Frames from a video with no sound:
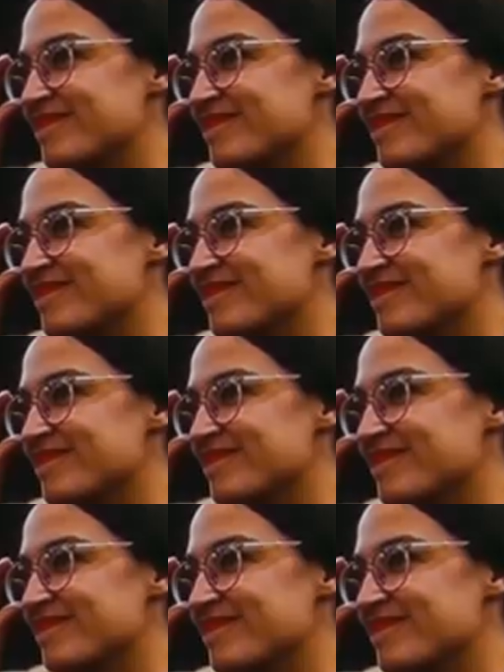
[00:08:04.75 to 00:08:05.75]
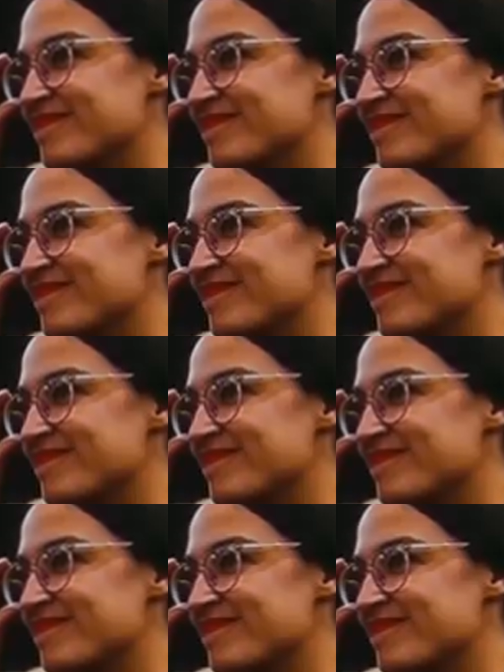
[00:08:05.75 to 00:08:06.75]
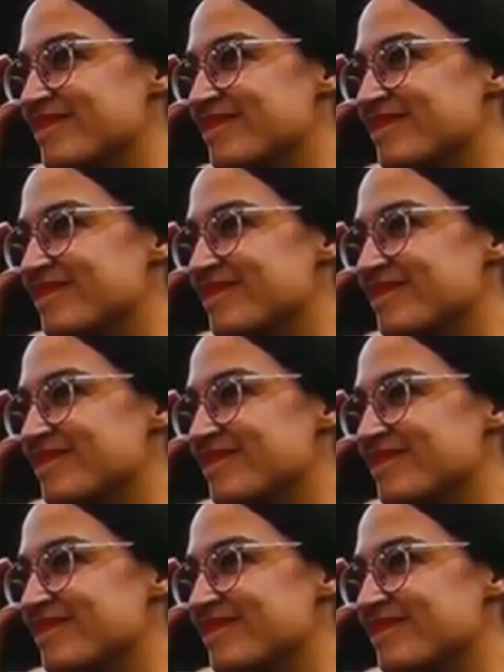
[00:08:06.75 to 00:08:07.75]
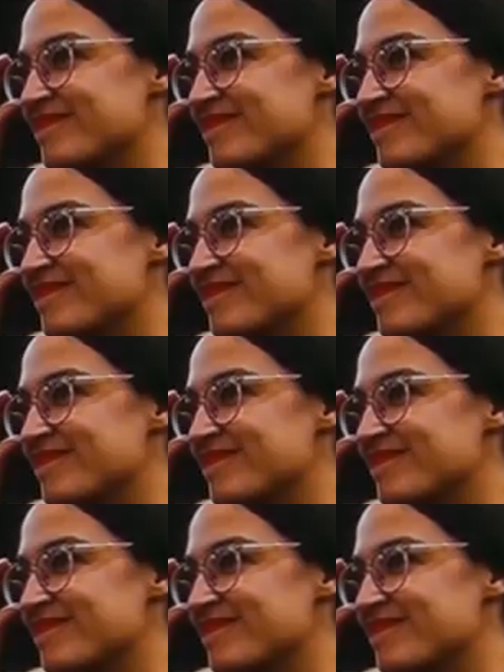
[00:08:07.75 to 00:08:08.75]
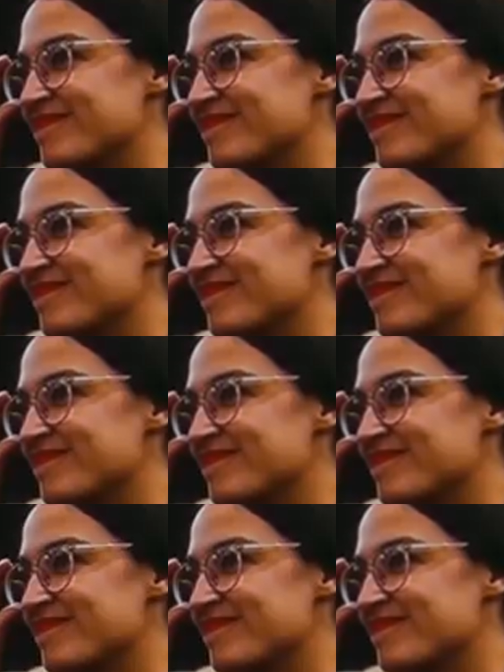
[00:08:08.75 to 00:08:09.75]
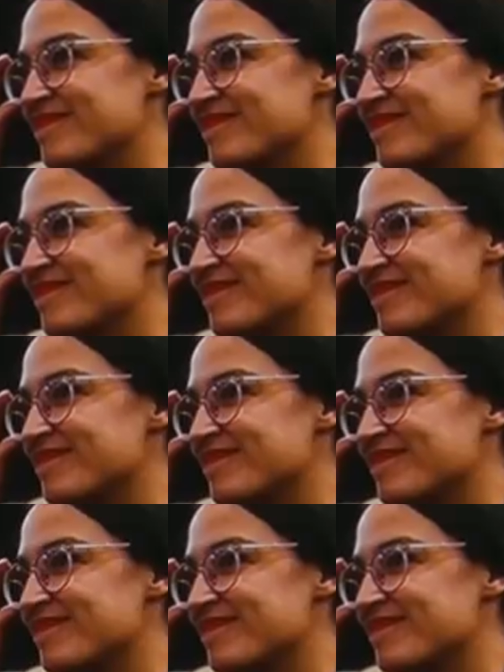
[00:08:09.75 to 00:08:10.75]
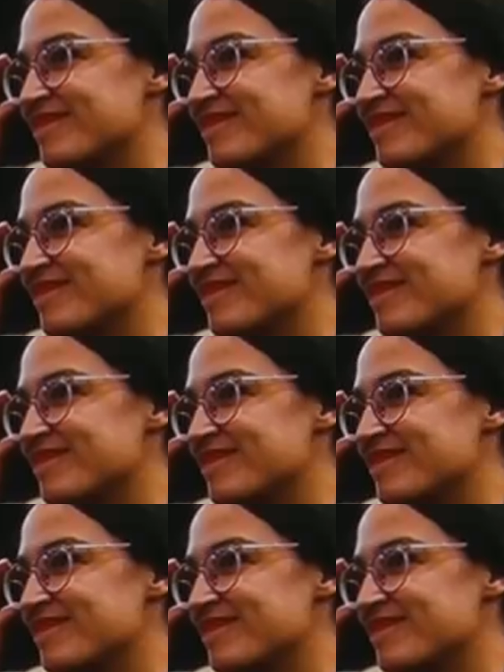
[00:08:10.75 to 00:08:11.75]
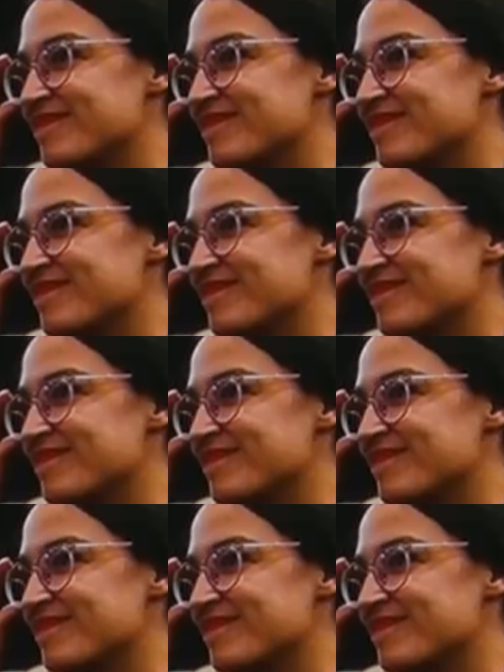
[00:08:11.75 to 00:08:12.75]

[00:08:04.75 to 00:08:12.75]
This person isn't speaking.